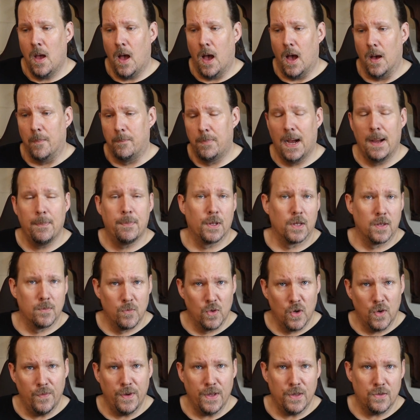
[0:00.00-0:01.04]
popular
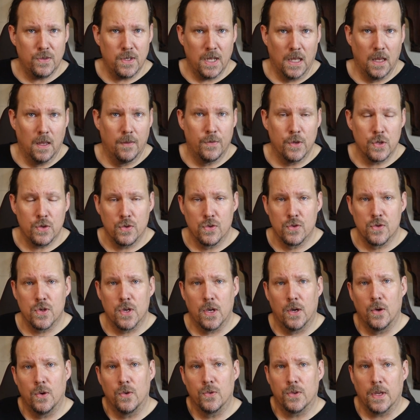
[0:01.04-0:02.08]
movies, television
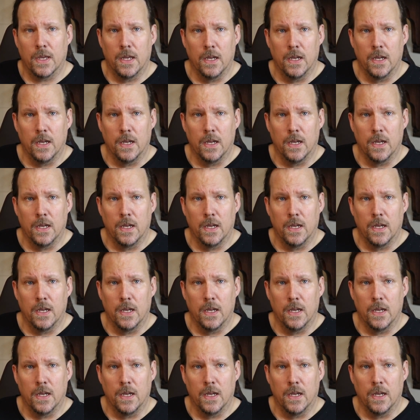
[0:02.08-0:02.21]
shows,